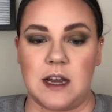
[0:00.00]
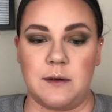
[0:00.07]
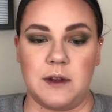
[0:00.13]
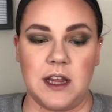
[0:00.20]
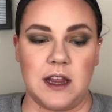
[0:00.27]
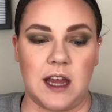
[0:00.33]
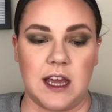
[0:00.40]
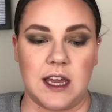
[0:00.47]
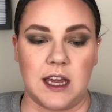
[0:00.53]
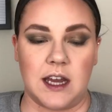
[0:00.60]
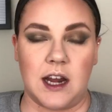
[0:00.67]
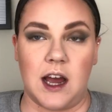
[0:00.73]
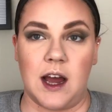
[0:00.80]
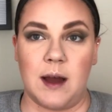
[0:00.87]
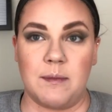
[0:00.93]
I really like
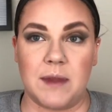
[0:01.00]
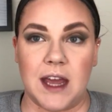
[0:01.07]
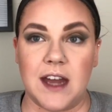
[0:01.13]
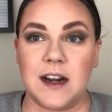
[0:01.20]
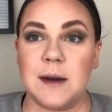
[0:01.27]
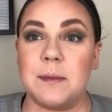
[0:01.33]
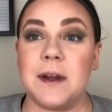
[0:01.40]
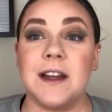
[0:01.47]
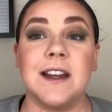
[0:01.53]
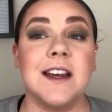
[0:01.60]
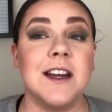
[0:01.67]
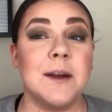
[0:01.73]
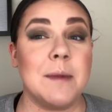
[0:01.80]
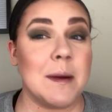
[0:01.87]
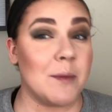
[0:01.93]
it. They ended up a
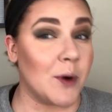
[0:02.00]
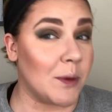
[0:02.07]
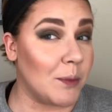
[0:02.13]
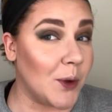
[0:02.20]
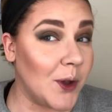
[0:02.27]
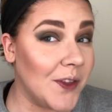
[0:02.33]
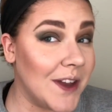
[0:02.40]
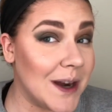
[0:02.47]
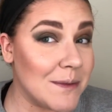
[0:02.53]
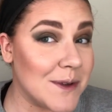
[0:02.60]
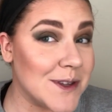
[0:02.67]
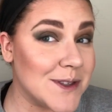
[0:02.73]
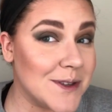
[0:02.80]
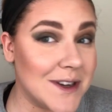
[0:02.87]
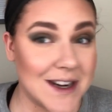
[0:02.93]
little bit more bold than I'm
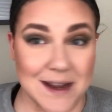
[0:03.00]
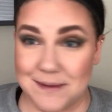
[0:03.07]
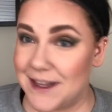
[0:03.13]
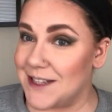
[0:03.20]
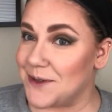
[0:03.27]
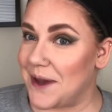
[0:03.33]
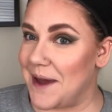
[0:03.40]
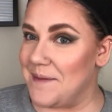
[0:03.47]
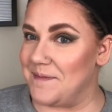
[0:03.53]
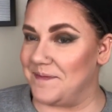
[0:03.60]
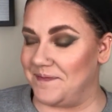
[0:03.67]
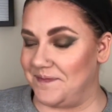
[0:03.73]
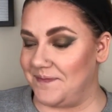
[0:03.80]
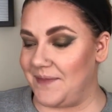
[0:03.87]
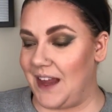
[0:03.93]
used to today, but that's okay.
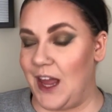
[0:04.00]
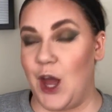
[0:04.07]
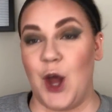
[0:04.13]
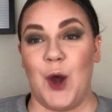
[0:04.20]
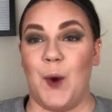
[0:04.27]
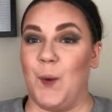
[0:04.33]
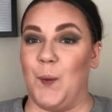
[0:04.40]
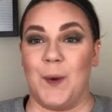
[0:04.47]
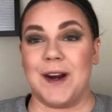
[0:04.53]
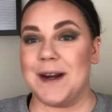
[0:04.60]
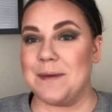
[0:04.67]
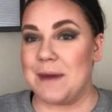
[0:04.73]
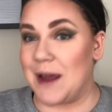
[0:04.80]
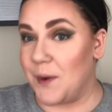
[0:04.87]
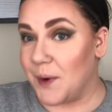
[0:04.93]
We're
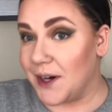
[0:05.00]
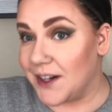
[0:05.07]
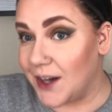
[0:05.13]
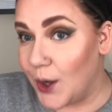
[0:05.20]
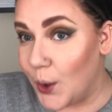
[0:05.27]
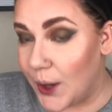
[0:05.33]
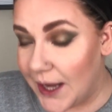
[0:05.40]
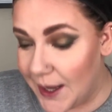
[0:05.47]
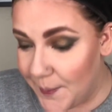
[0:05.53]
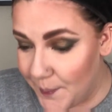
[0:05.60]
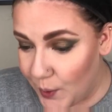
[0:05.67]
gonna make it work, okay?